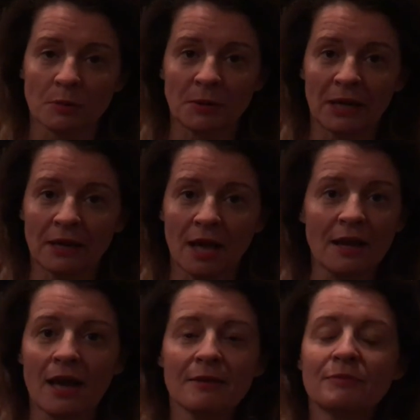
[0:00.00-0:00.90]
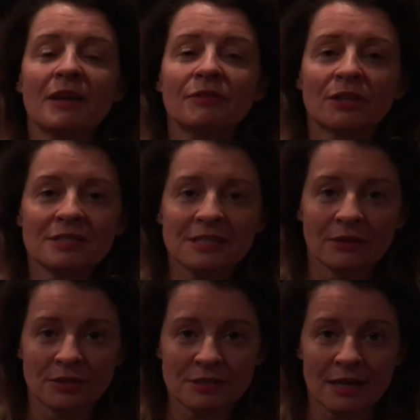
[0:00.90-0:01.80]
properly. I'm never going to
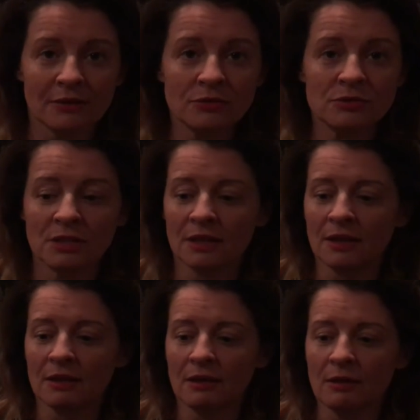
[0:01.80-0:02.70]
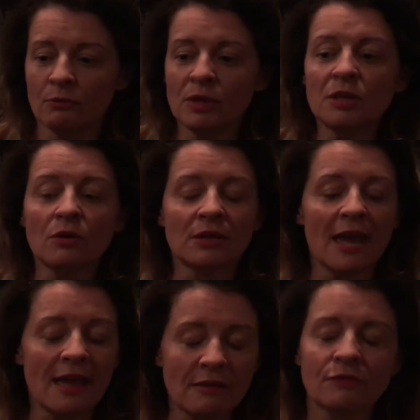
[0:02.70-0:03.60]
sell this house. We know
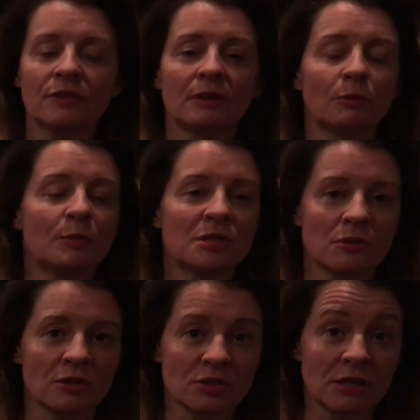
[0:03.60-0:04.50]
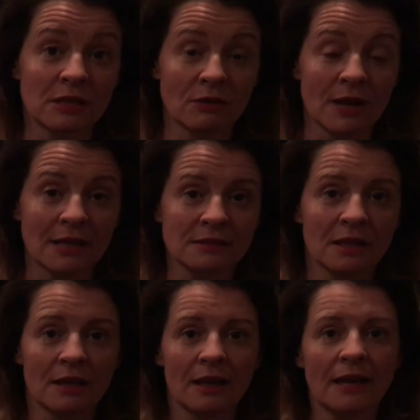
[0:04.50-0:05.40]
that everything will be structurally correct.
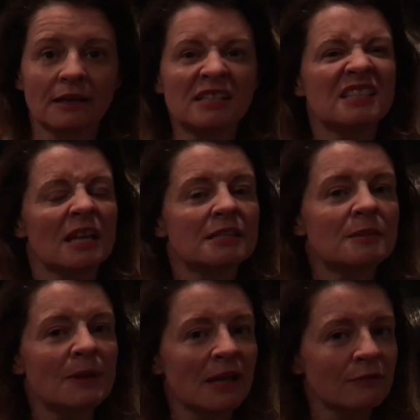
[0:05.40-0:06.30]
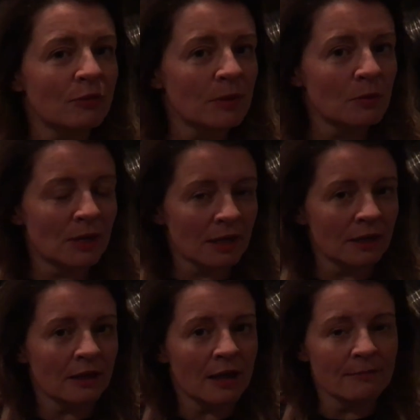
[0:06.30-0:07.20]
And it's a bit like for me when
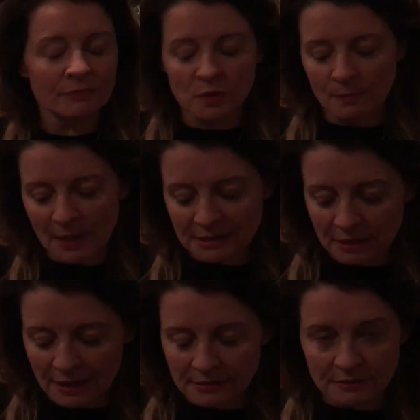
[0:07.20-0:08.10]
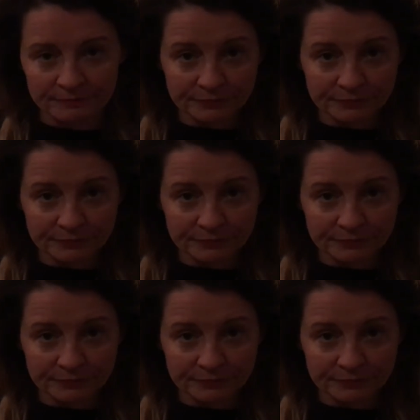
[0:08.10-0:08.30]
I do a buy-to-let.